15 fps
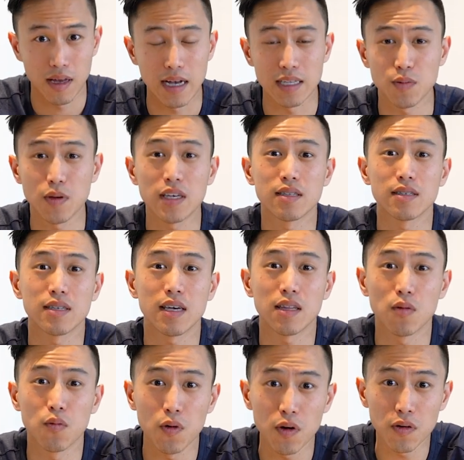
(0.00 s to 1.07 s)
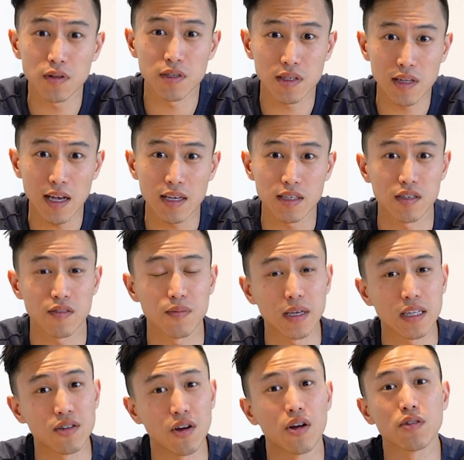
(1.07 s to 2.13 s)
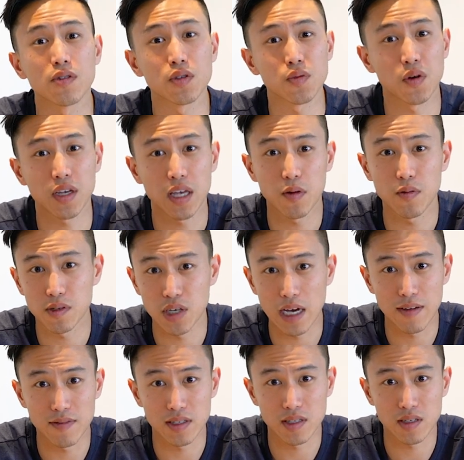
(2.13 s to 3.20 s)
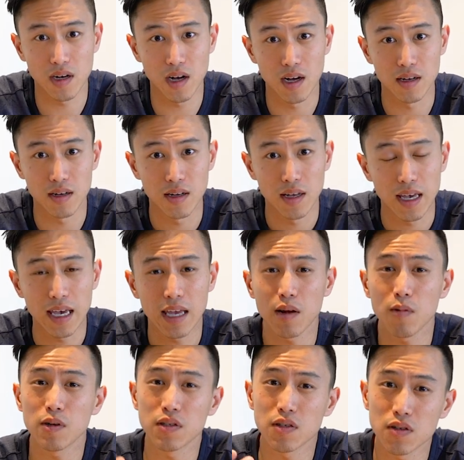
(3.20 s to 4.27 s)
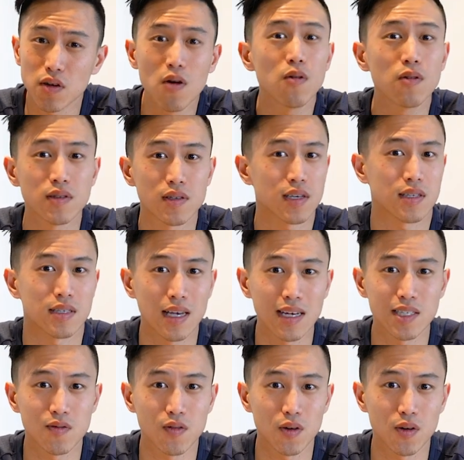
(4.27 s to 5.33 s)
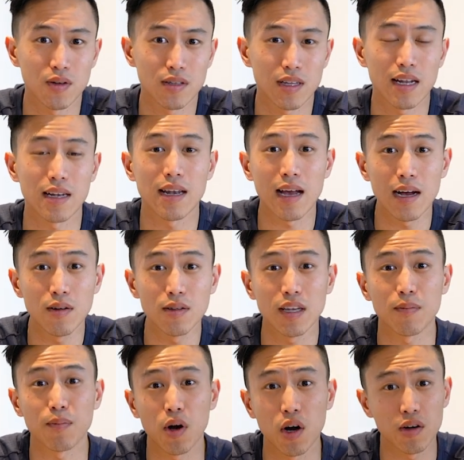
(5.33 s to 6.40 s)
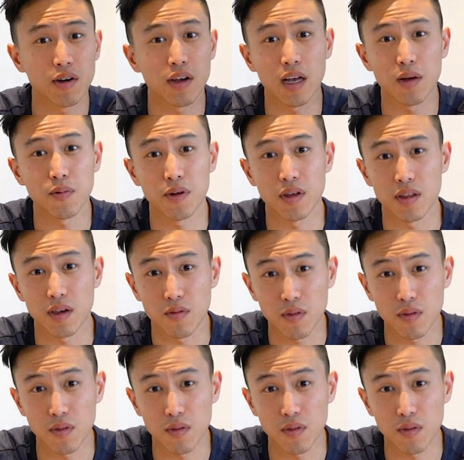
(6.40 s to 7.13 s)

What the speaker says: As we can see in the world stage of McDonald's working with Travis Scott, it was so successful that now they're partnering up with a